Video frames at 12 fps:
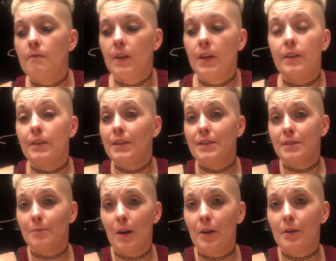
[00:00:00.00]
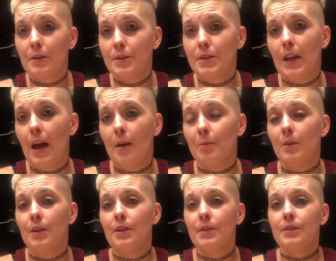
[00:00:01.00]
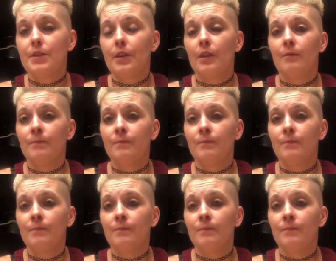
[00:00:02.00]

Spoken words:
get these smokers tablets.